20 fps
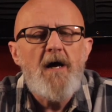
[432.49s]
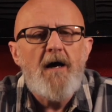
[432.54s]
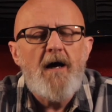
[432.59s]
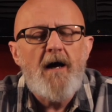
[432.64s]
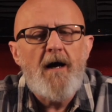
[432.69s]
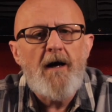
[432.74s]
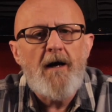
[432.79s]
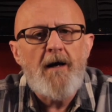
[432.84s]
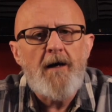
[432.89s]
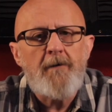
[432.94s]

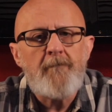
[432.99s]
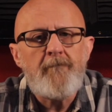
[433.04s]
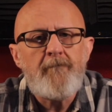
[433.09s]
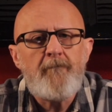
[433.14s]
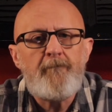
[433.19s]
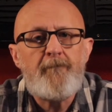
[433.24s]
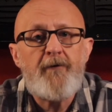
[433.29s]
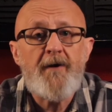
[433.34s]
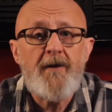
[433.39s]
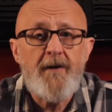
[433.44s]

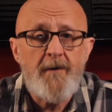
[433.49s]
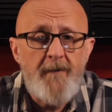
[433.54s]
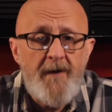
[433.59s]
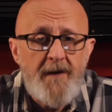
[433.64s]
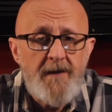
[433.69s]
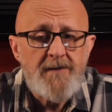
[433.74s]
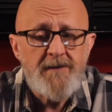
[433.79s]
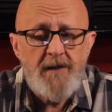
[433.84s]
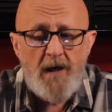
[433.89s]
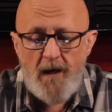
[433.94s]
But in the
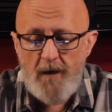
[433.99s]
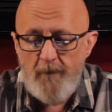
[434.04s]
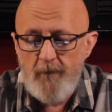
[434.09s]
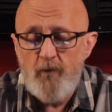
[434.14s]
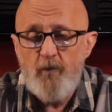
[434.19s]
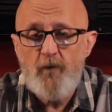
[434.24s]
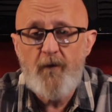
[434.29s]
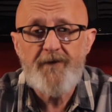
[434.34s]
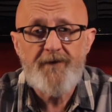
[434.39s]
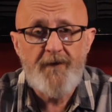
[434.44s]
meantime,
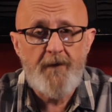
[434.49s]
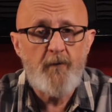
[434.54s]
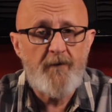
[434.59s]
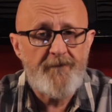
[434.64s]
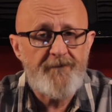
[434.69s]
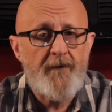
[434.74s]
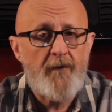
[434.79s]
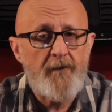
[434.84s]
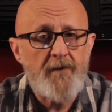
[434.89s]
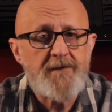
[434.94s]
we think we've
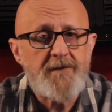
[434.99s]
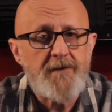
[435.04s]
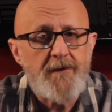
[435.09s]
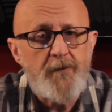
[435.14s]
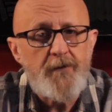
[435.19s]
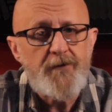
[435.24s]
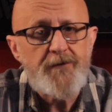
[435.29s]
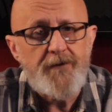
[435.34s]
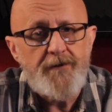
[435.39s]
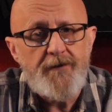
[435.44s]
found a
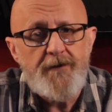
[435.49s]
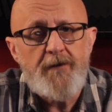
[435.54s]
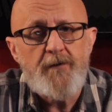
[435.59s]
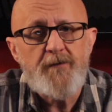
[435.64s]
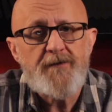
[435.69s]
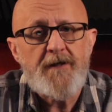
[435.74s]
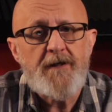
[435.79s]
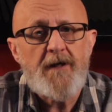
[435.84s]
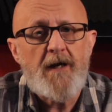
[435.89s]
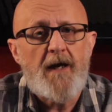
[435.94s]
solution
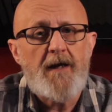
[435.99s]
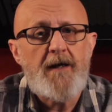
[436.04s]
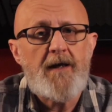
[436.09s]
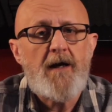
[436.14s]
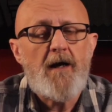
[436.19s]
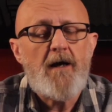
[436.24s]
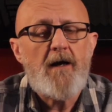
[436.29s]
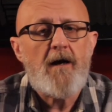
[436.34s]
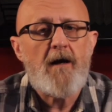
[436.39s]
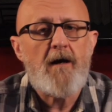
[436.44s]
using a
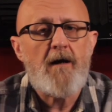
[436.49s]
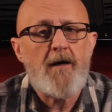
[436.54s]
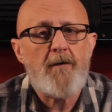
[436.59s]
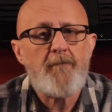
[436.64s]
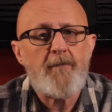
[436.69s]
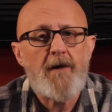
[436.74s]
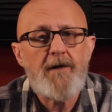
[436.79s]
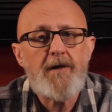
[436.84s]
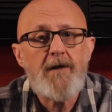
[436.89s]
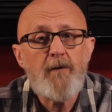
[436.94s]

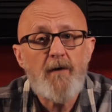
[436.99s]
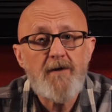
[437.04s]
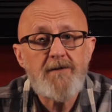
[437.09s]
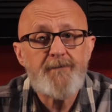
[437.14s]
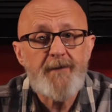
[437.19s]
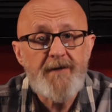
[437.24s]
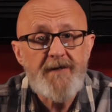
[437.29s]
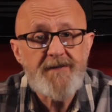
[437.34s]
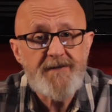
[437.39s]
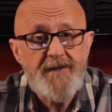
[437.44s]

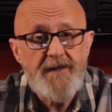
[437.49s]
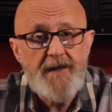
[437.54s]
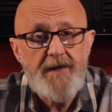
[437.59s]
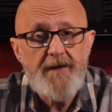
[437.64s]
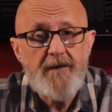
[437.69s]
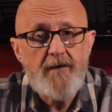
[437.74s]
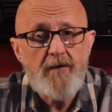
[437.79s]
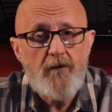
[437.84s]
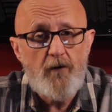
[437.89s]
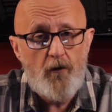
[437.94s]
USB-C
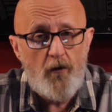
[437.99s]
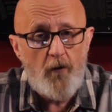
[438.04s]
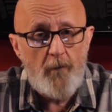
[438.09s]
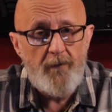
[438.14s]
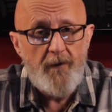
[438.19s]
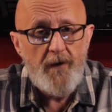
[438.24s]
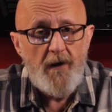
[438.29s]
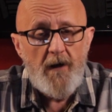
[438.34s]
hub.